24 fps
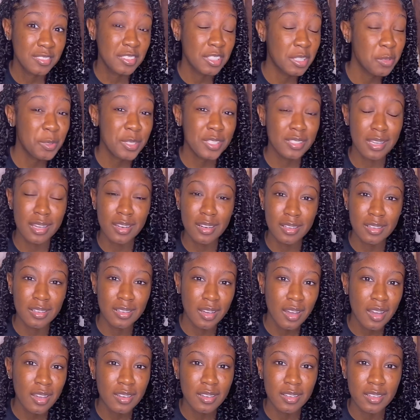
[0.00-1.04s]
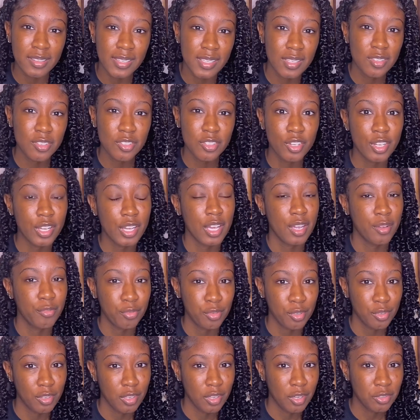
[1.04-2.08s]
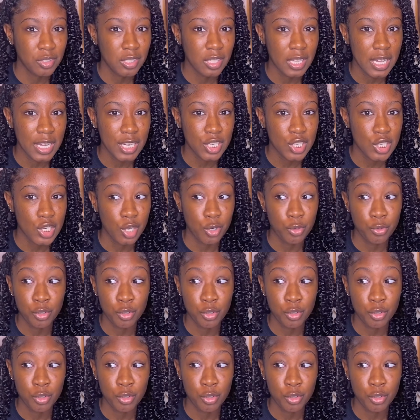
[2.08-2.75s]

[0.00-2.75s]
There was not a gun against your head for you to go to that show.